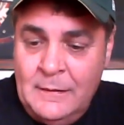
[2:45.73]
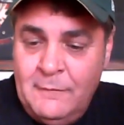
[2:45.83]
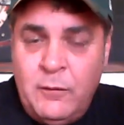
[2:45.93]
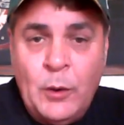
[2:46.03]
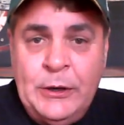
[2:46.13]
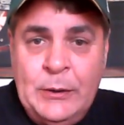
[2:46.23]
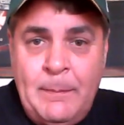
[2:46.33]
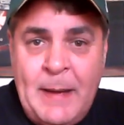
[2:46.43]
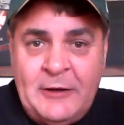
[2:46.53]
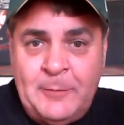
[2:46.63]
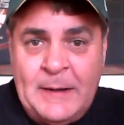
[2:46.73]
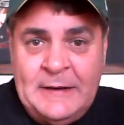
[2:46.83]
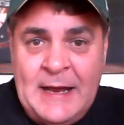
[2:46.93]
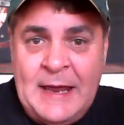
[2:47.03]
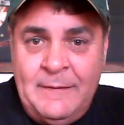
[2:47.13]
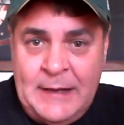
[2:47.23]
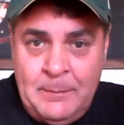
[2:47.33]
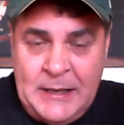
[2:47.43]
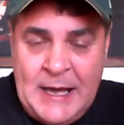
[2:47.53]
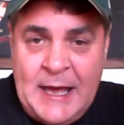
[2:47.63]
4-unit best bet today in the
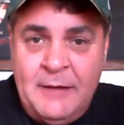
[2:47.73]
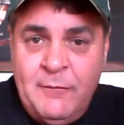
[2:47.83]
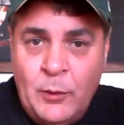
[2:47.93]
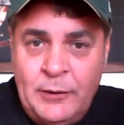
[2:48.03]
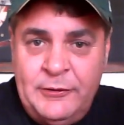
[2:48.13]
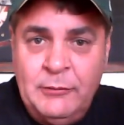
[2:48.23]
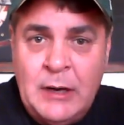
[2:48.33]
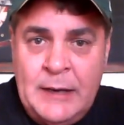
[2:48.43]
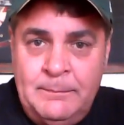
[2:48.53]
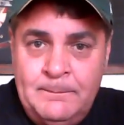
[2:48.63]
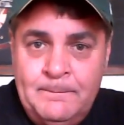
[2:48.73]
NBA. 4-2 run.